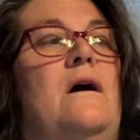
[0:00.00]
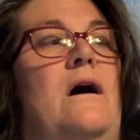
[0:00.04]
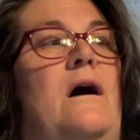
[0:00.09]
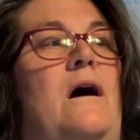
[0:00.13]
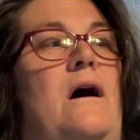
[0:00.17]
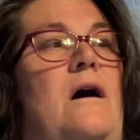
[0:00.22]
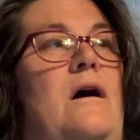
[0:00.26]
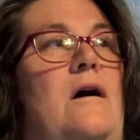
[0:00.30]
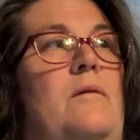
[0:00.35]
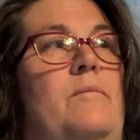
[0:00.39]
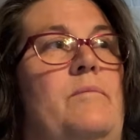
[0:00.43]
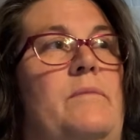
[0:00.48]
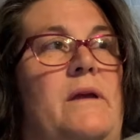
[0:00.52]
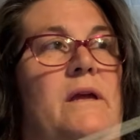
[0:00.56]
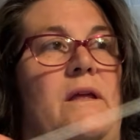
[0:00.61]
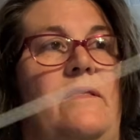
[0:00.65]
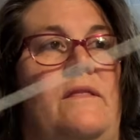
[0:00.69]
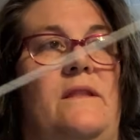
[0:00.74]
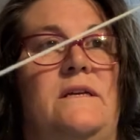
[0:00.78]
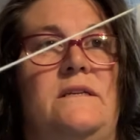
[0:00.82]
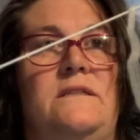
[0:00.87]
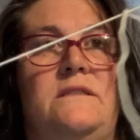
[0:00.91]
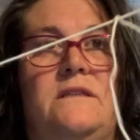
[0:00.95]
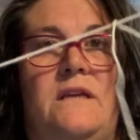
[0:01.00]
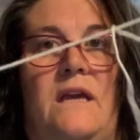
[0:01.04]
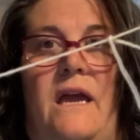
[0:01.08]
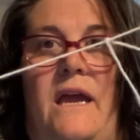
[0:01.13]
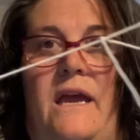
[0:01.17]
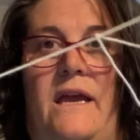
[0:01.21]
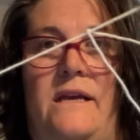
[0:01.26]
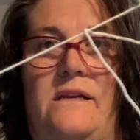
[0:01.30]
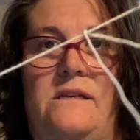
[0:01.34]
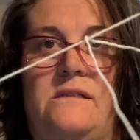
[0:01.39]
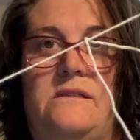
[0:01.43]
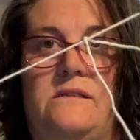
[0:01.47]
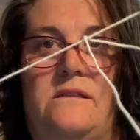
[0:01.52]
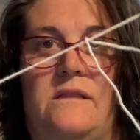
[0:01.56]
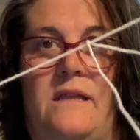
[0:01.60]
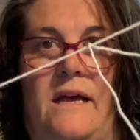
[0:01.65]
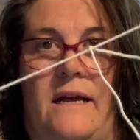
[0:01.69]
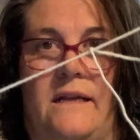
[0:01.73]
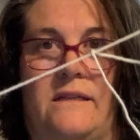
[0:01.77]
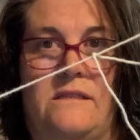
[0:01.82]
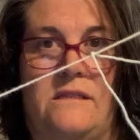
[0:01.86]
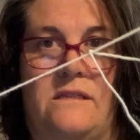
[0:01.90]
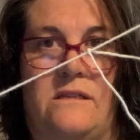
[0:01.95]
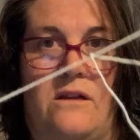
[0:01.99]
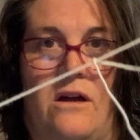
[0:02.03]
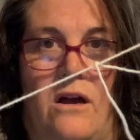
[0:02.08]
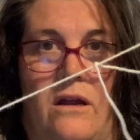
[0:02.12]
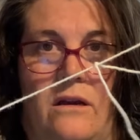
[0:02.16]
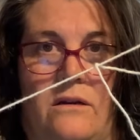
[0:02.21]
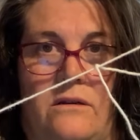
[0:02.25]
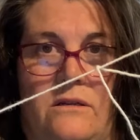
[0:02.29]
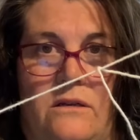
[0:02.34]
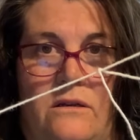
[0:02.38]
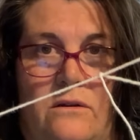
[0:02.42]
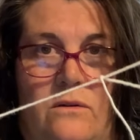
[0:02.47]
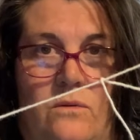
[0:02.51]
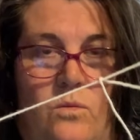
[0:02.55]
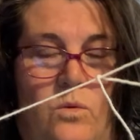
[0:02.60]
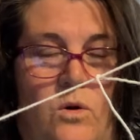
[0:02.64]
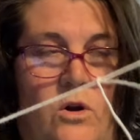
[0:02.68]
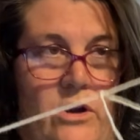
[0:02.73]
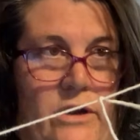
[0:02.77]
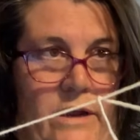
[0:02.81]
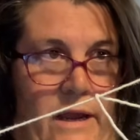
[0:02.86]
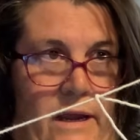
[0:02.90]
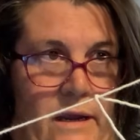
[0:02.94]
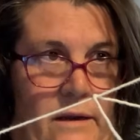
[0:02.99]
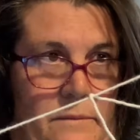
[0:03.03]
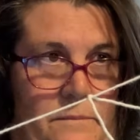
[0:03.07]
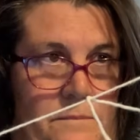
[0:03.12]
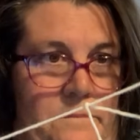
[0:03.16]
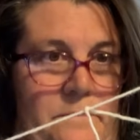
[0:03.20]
In this case, that's not working.